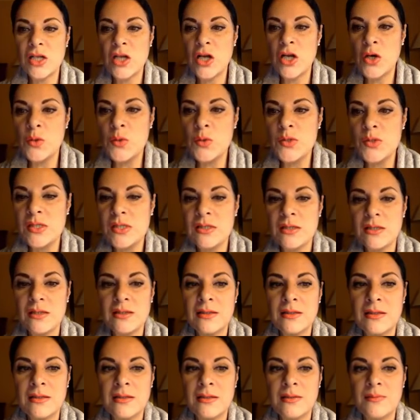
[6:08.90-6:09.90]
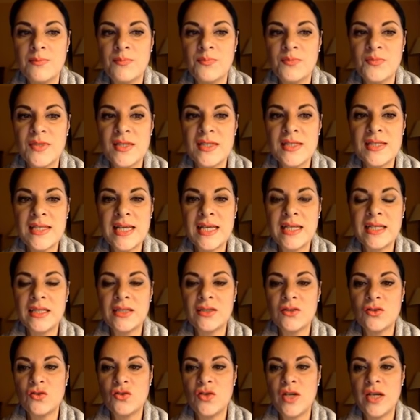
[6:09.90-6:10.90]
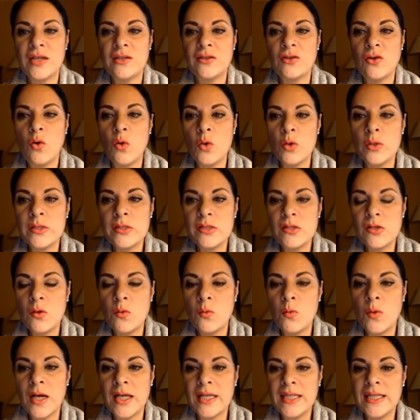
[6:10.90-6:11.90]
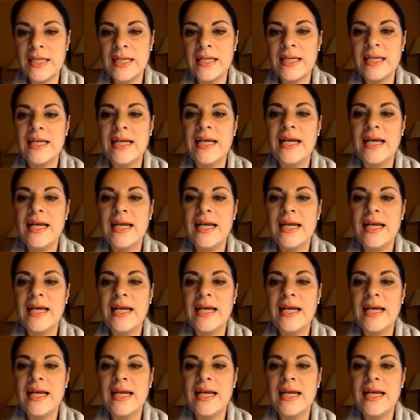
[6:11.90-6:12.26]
closed. Second trade also won,